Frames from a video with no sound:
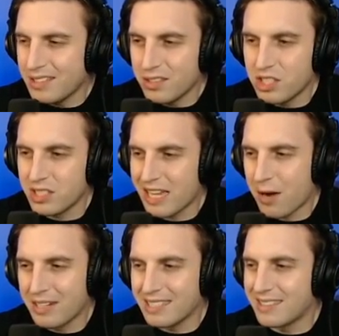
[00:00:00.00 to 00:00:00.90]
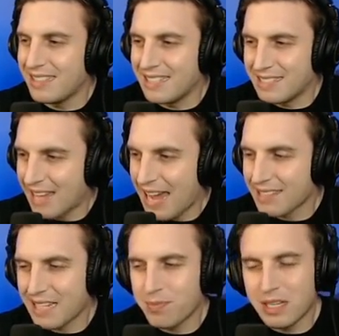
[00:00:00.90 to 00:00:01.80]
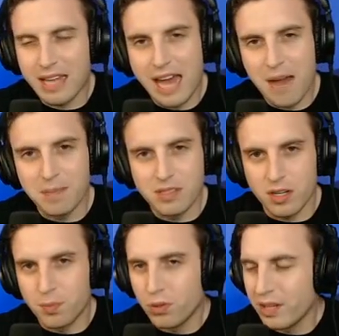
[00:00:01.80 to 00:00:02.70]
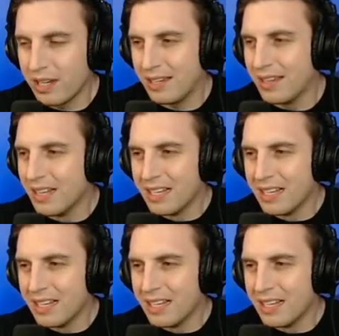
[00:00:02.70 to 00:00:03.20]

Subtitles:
glitches out. And it's the exact same thing that happens on a play